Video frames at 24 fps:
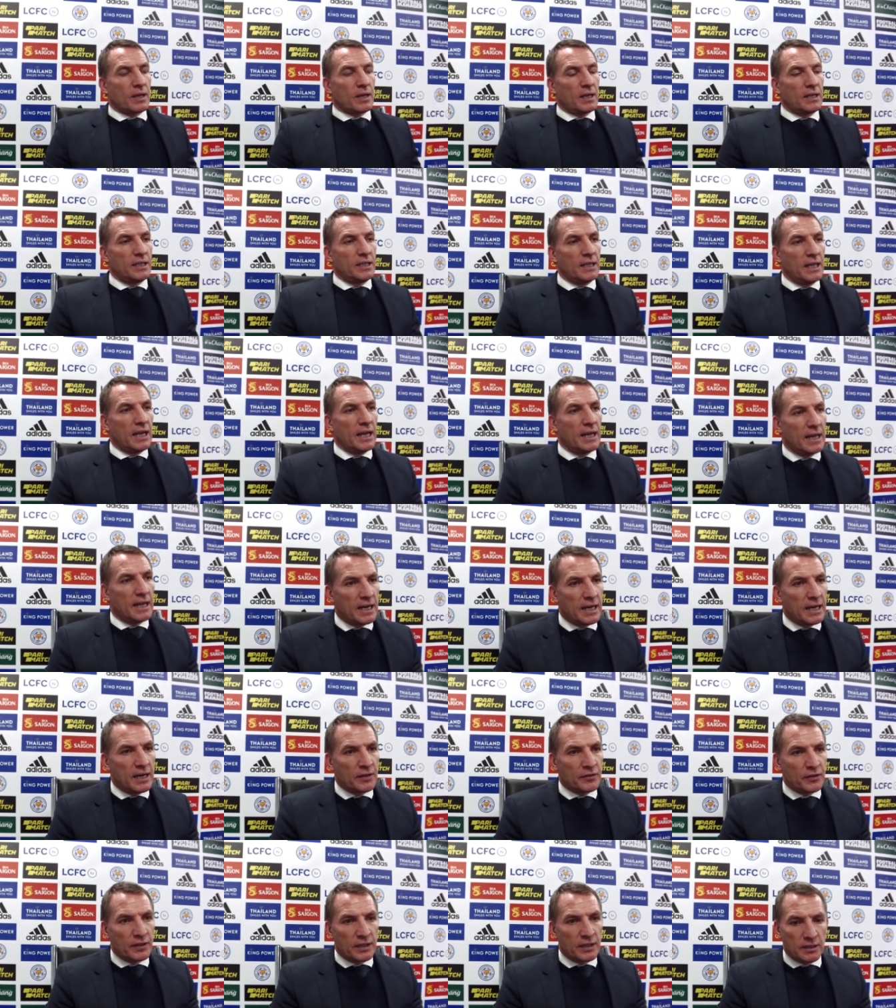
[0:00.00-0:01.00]
Yeah, I
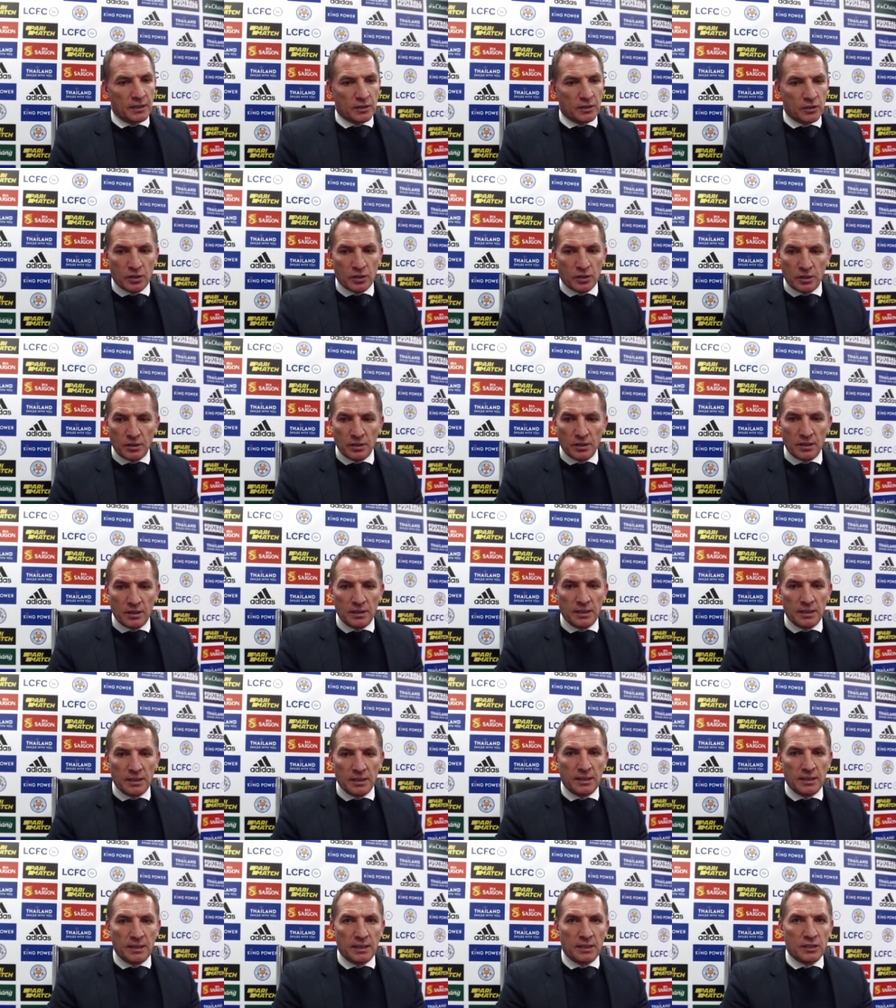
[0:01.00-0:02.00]
think it's,
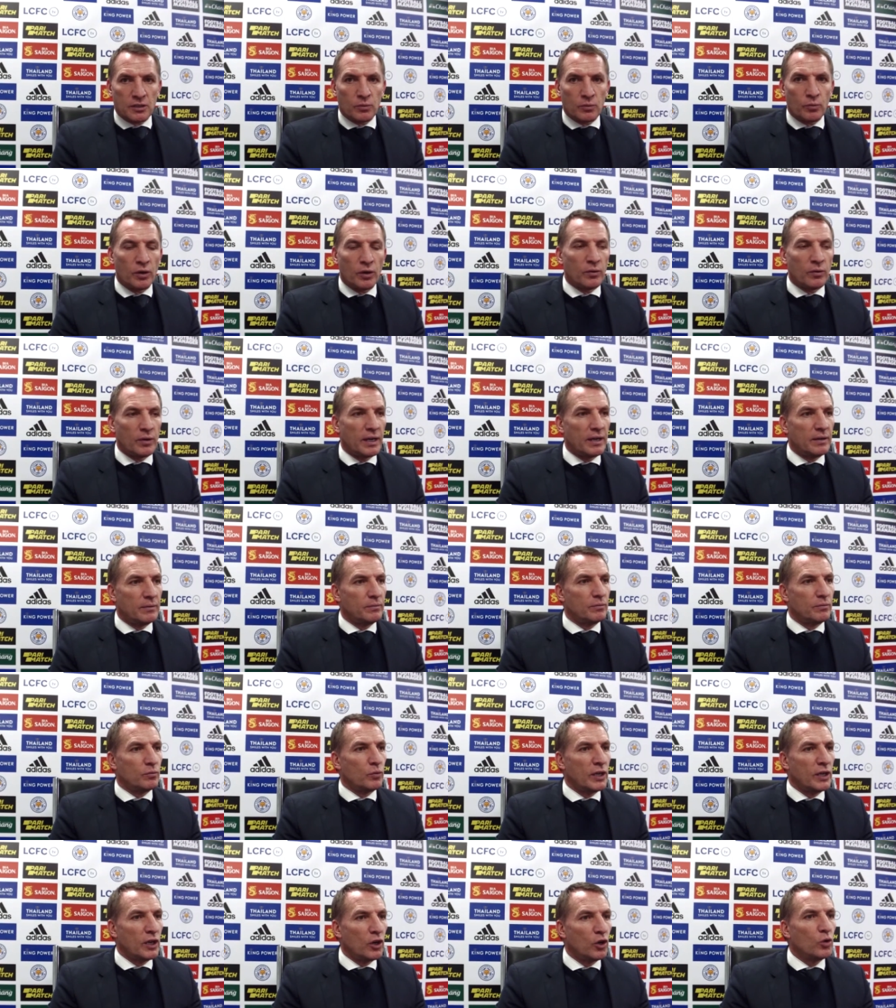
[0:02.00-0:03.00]
listen,
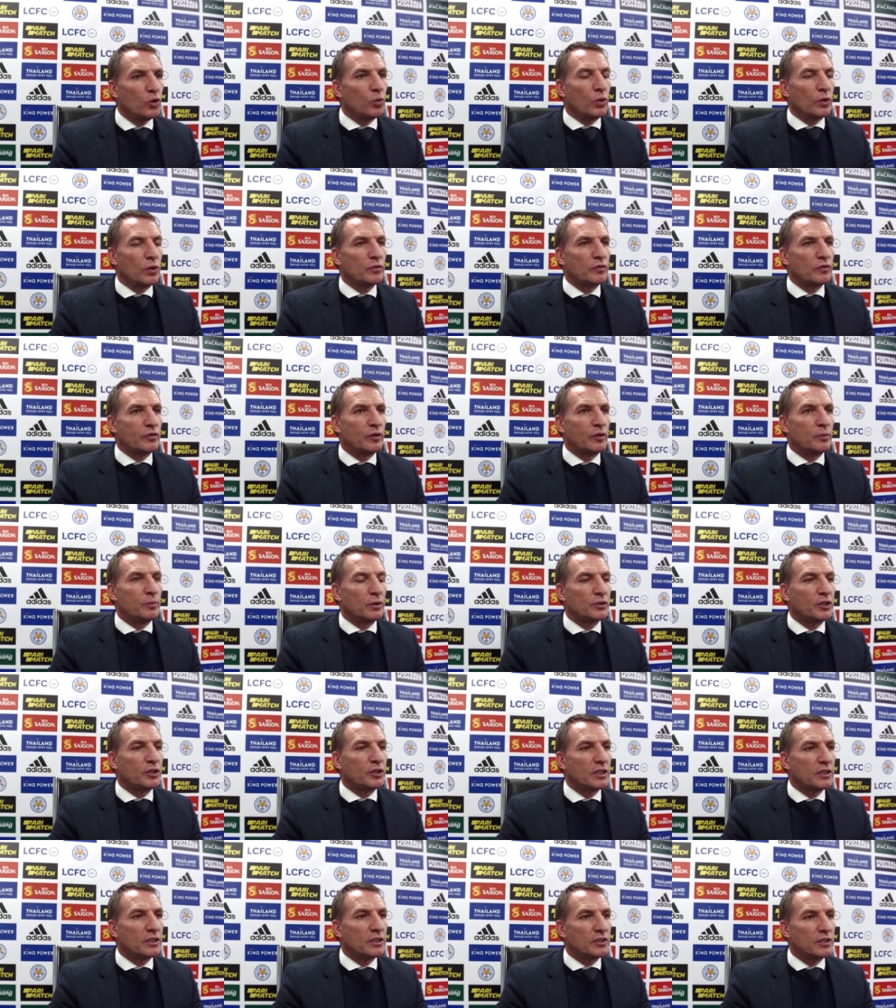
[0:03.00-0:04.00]
we all want football
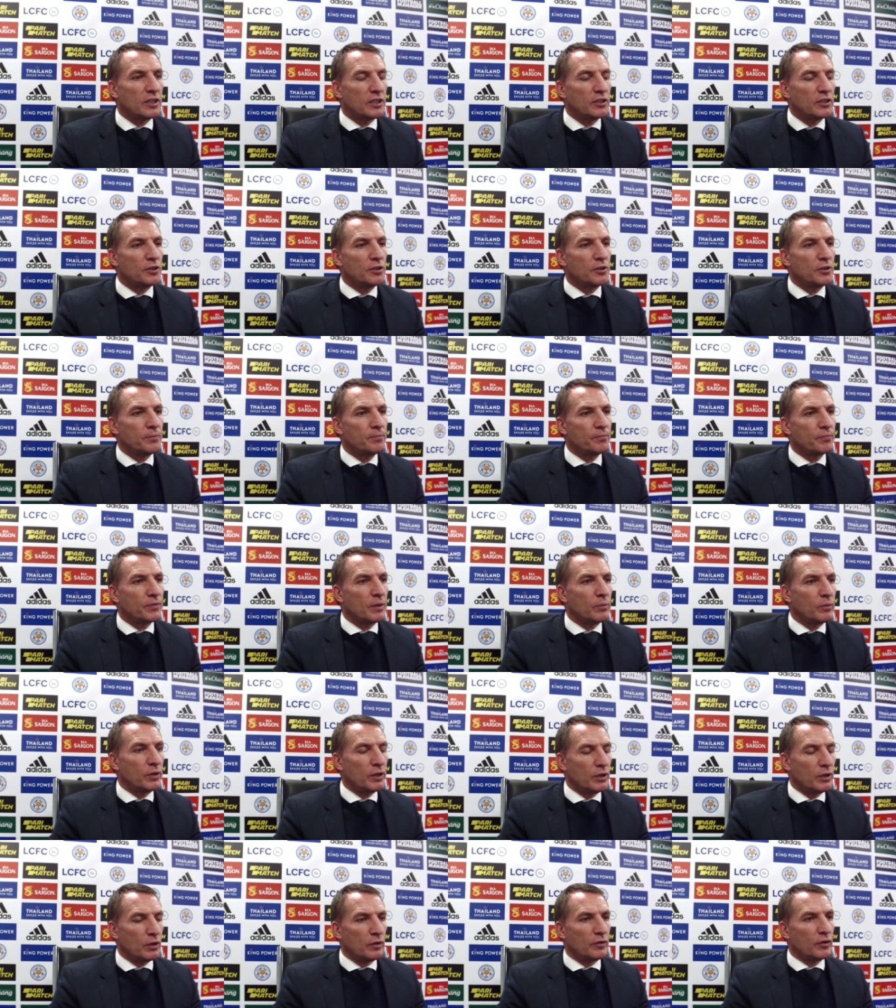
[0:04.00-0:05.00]
to continue, and
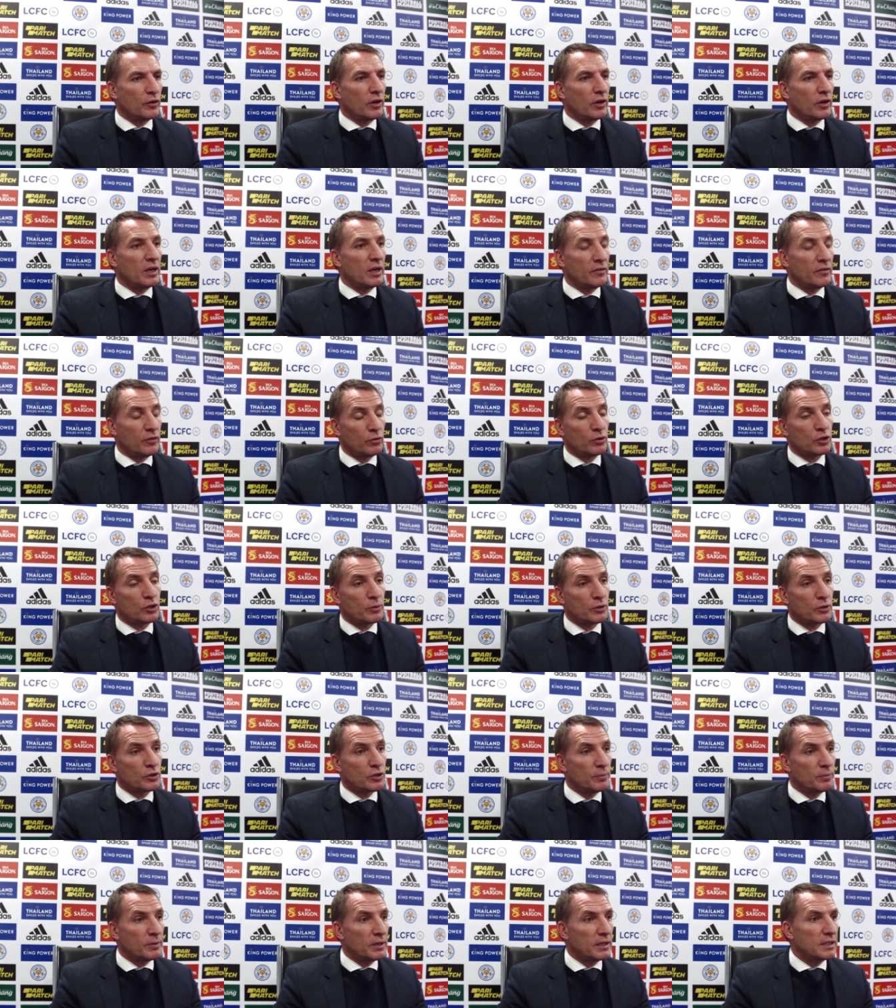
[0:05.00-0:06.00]
we all have a
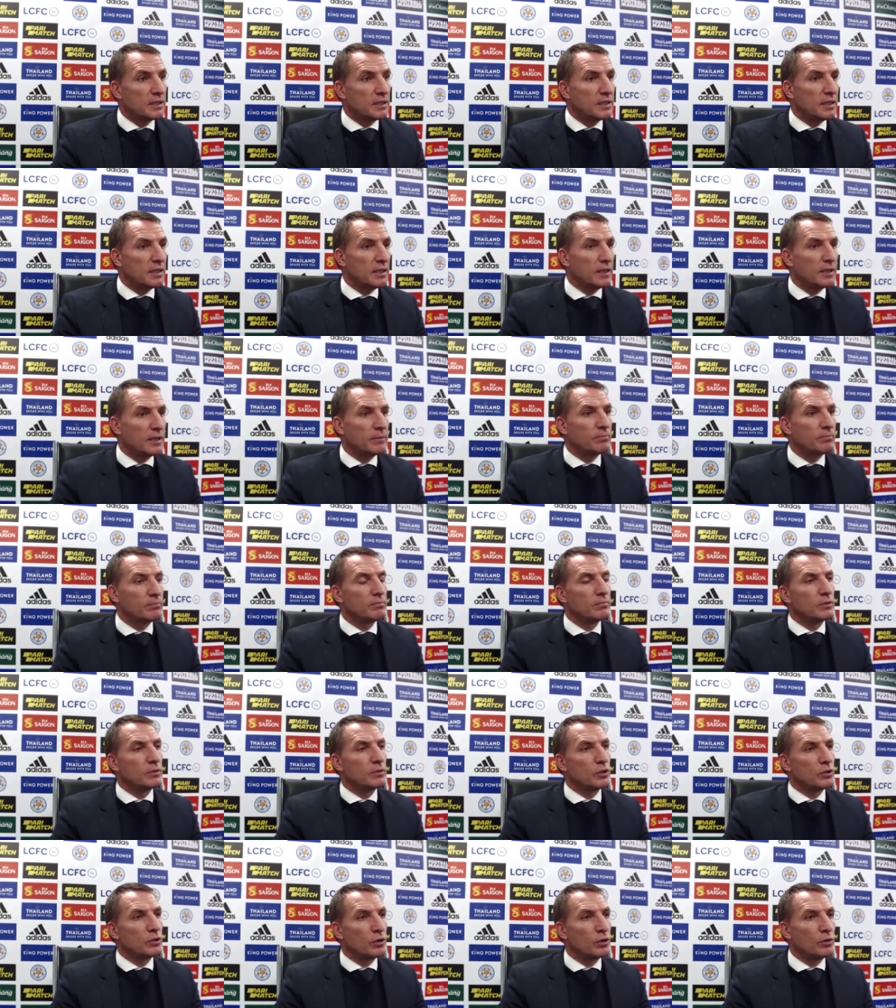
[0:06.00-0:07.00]
responsibility
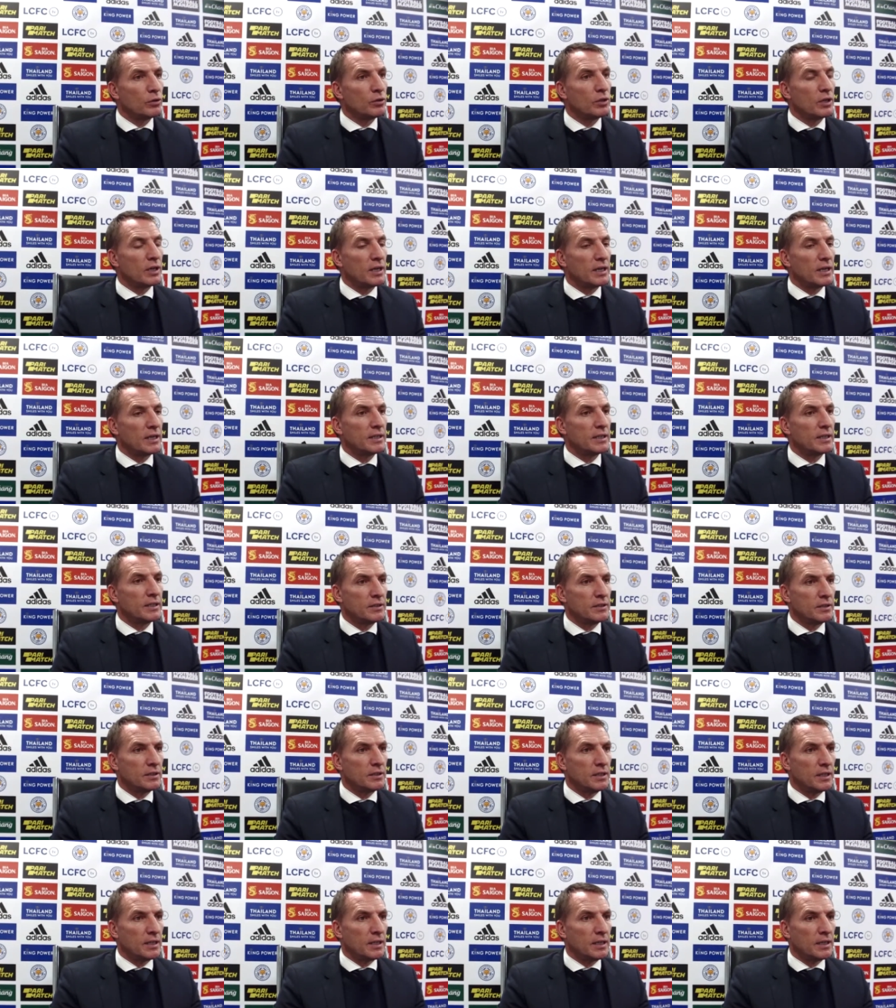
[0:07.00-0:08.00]
to do that.
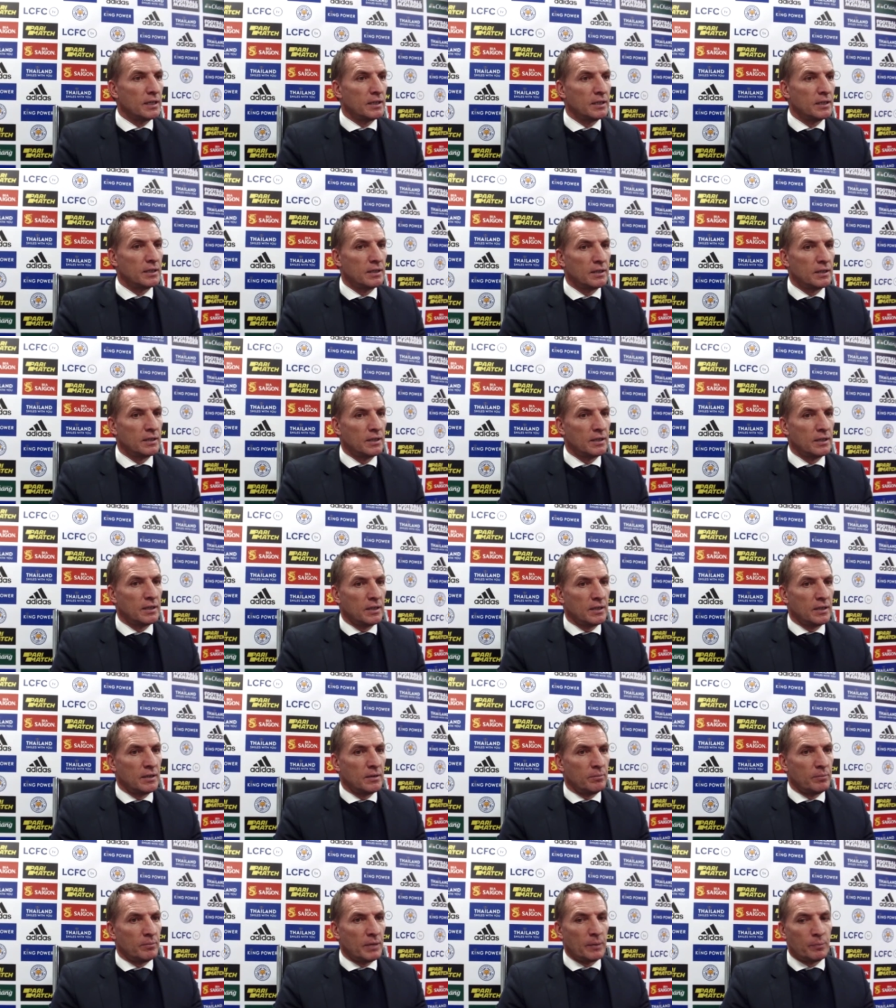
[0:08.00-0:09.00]
And uh,
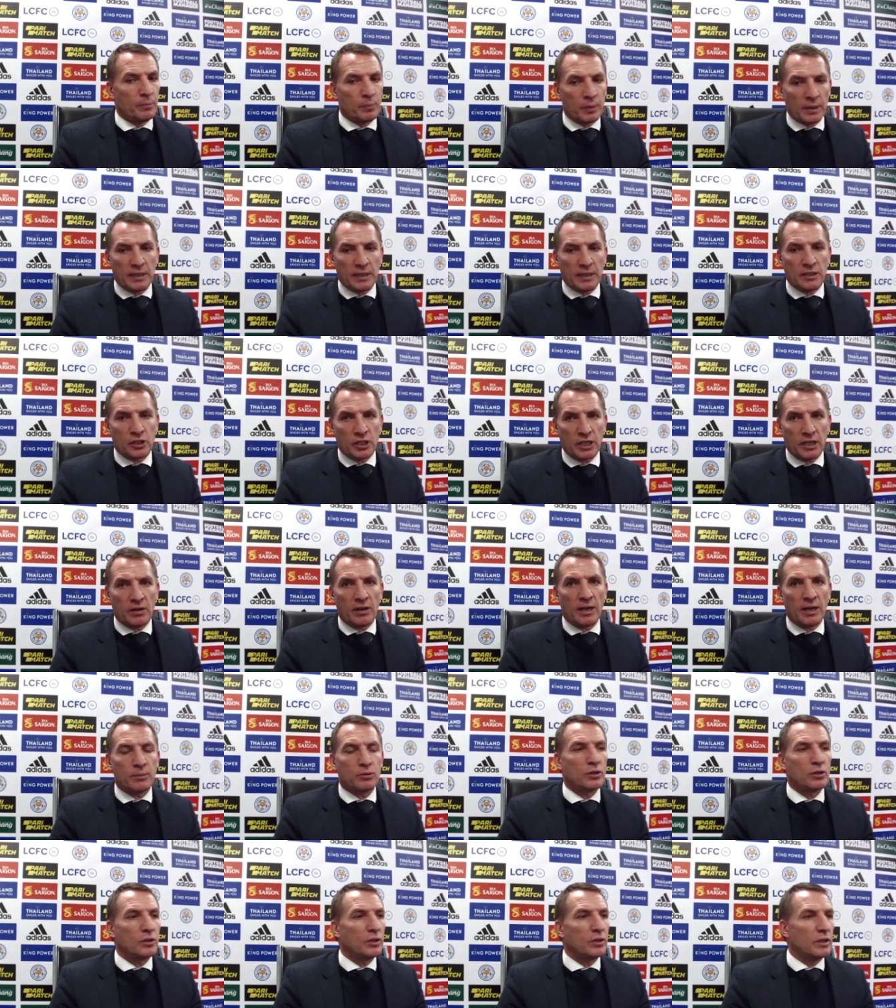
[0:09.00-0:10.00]
my players here are
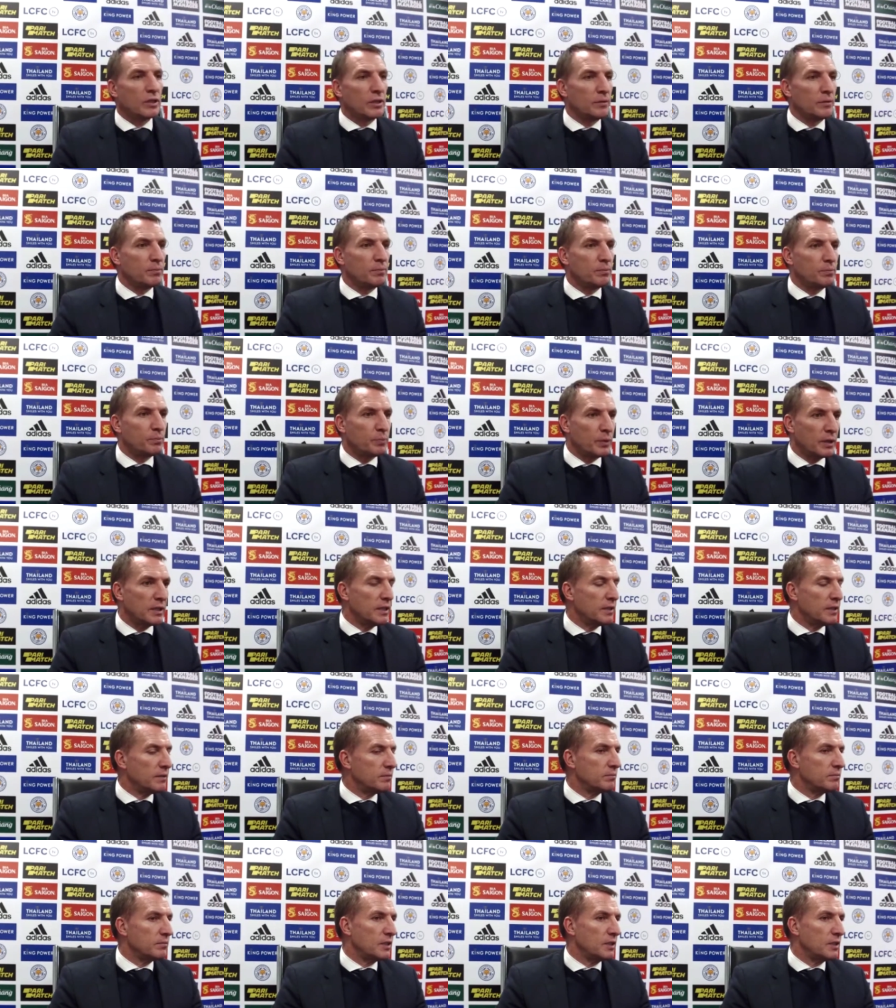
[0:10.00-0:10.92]
absolutely brilliant.